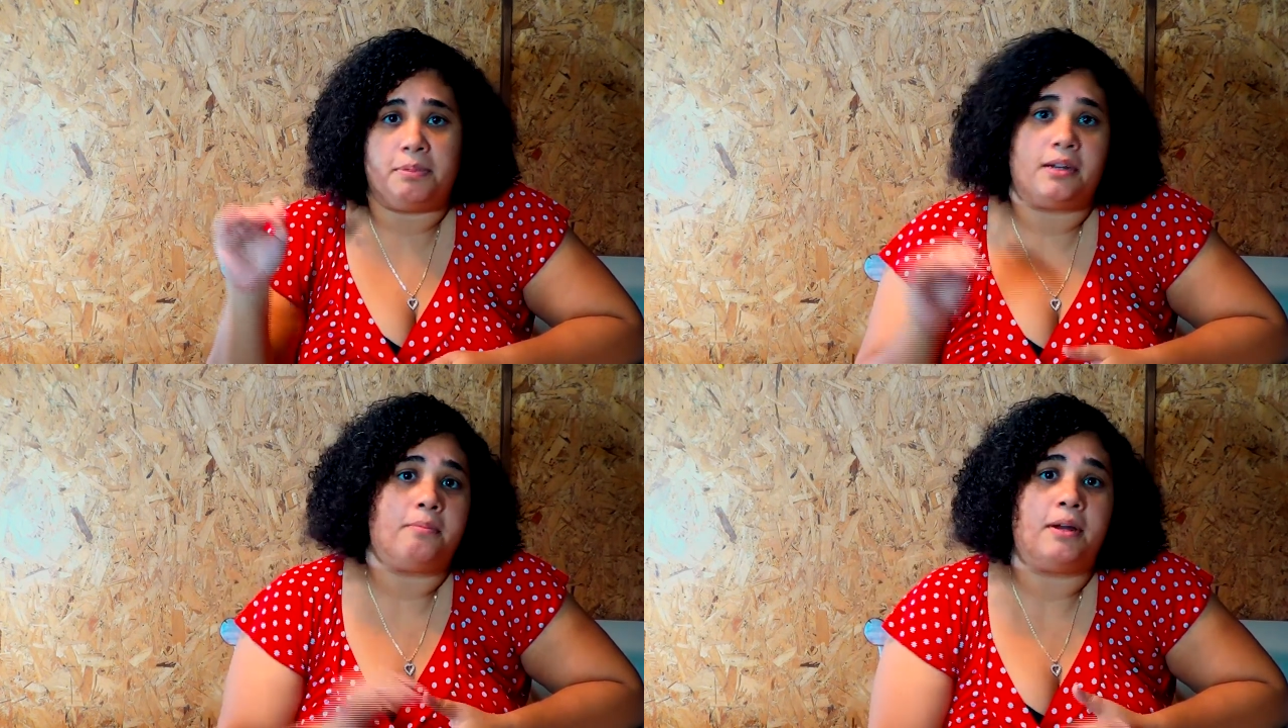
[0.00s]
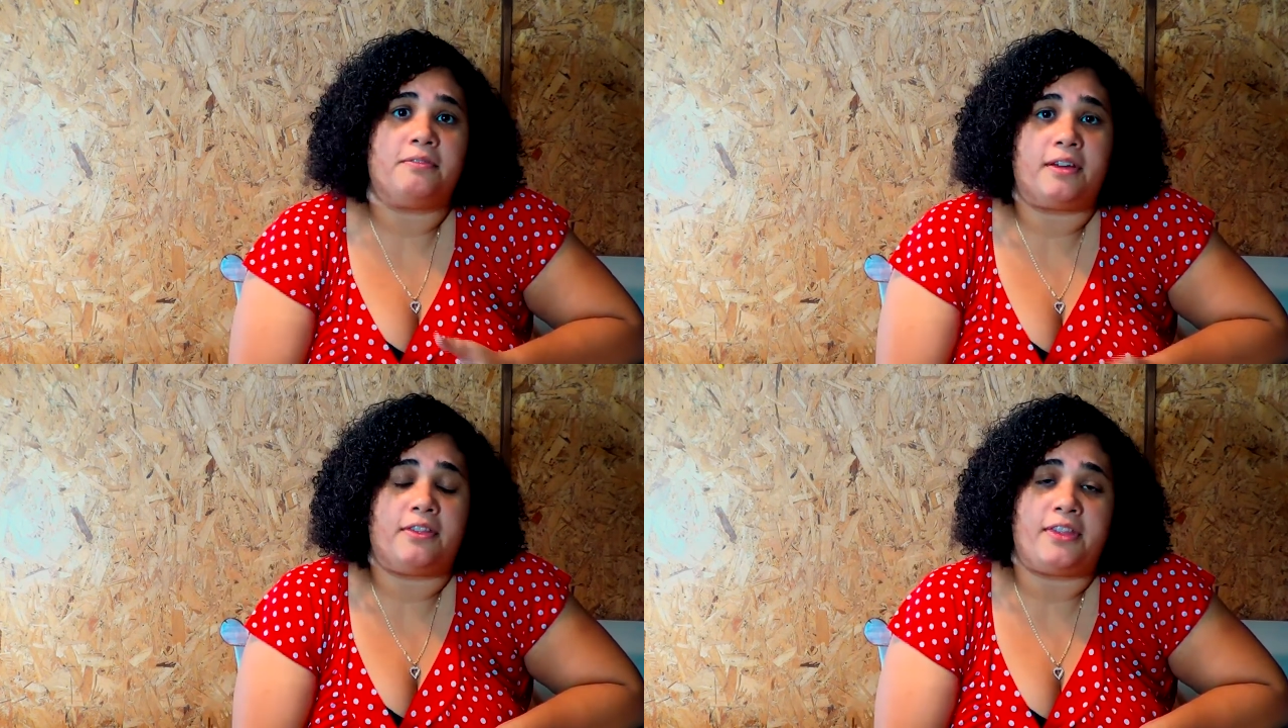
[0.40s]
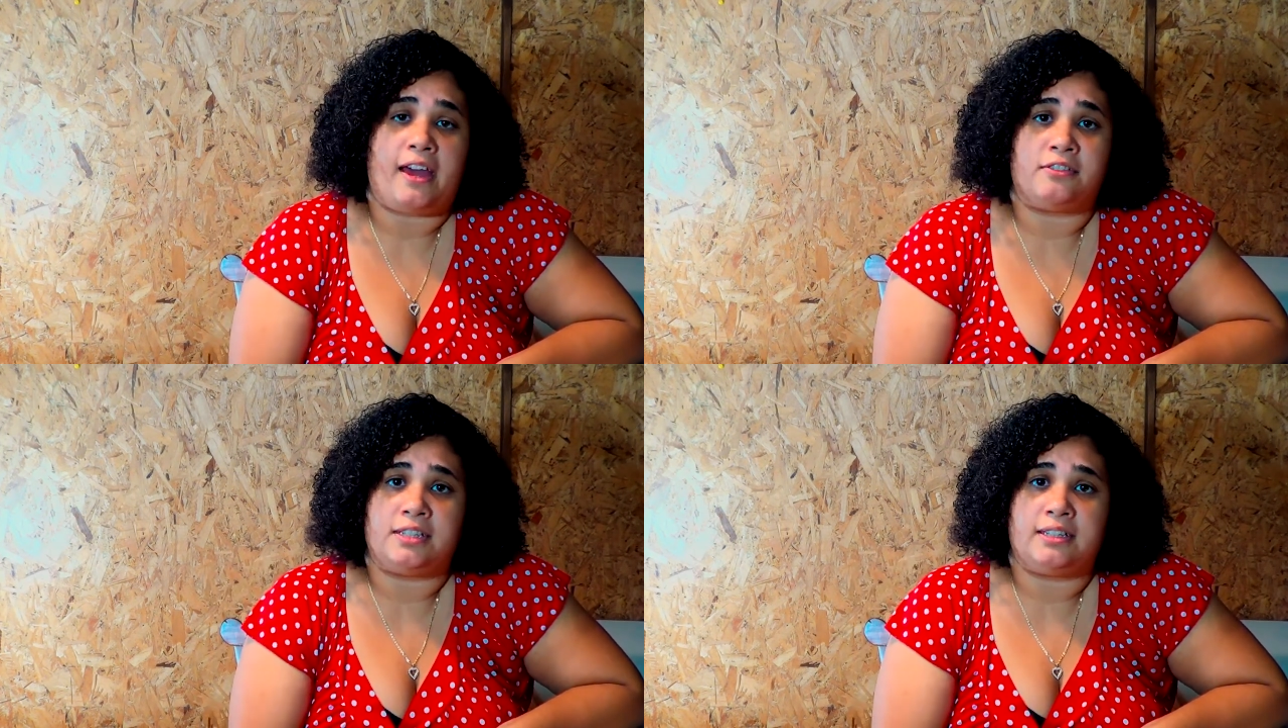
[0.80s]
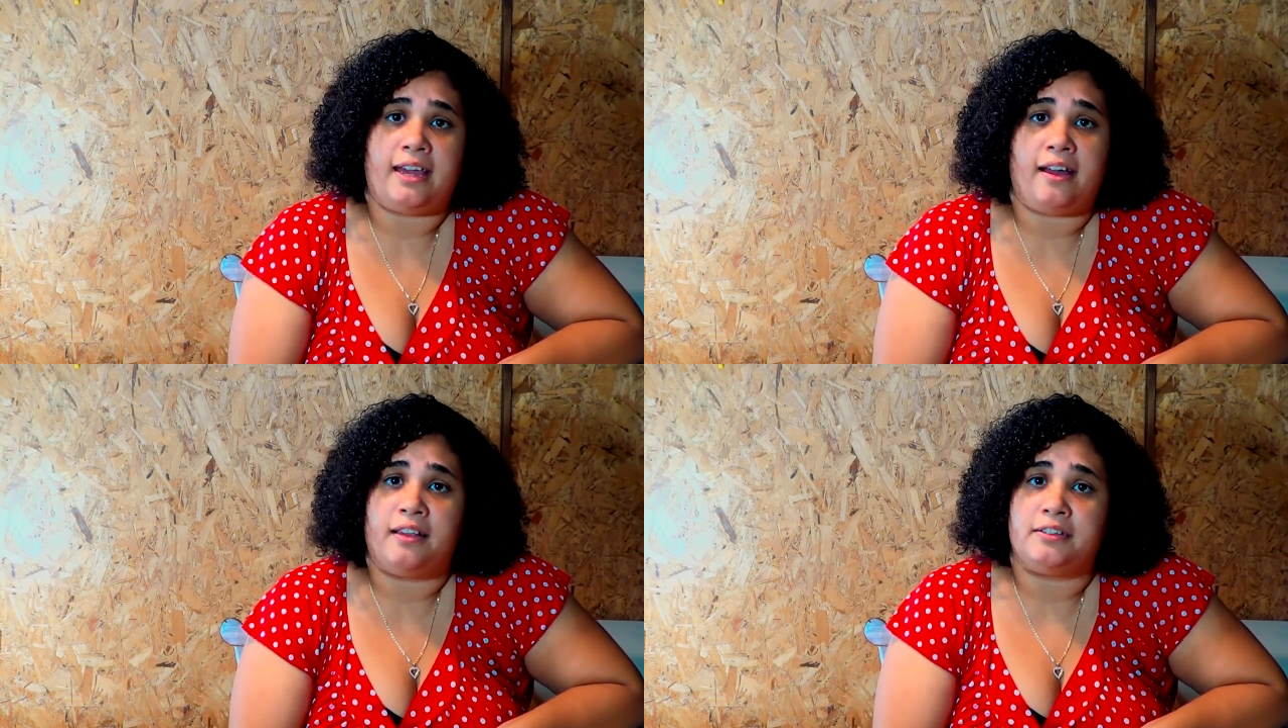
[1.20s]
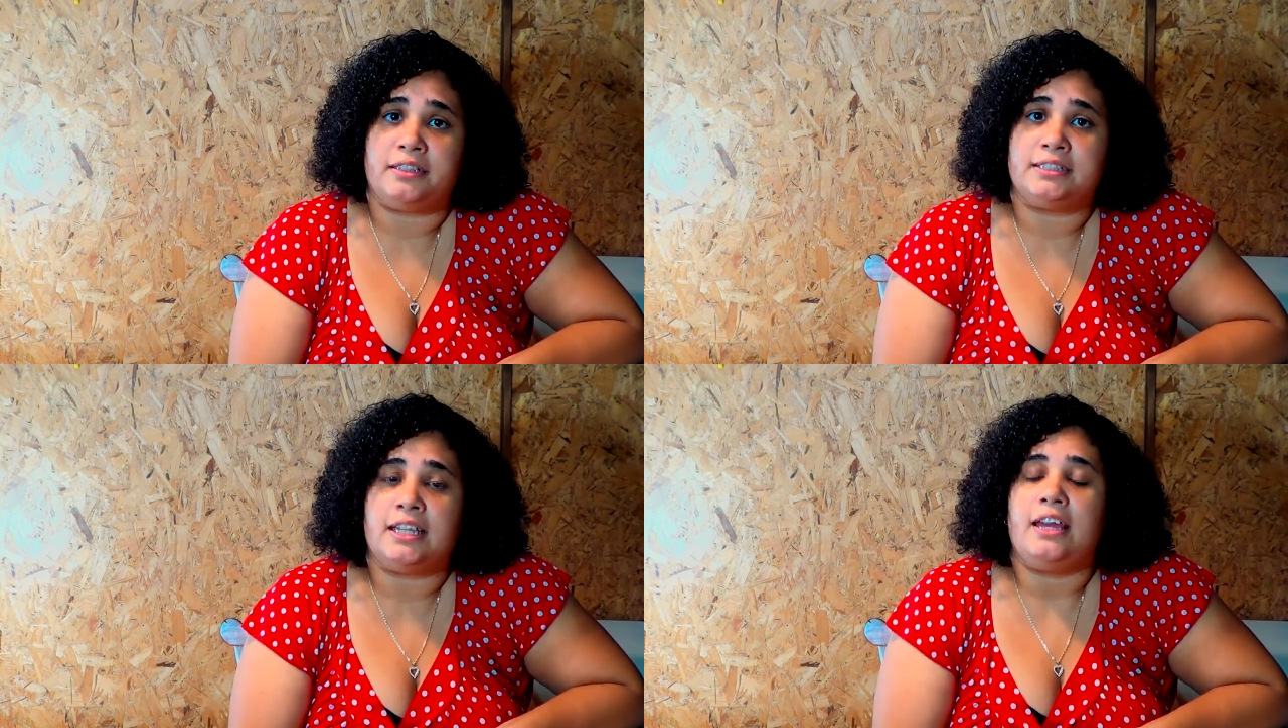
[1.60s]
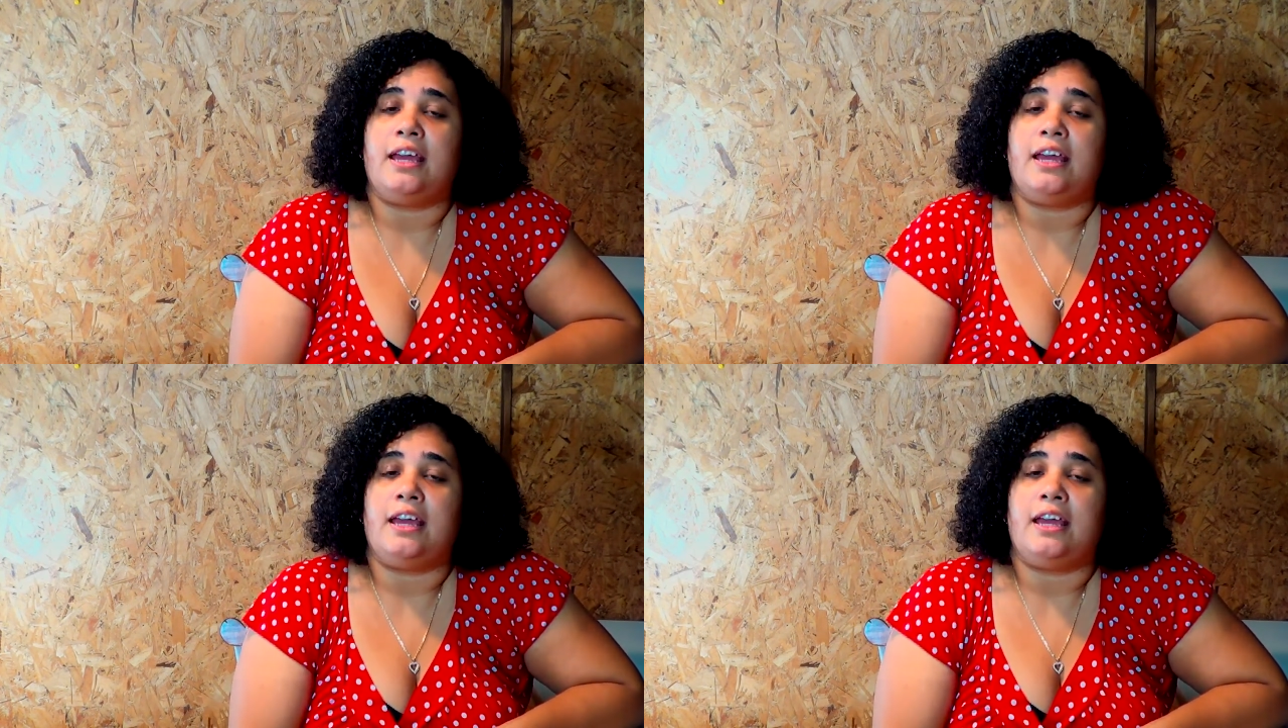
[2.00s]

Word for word: it above a thousand calories.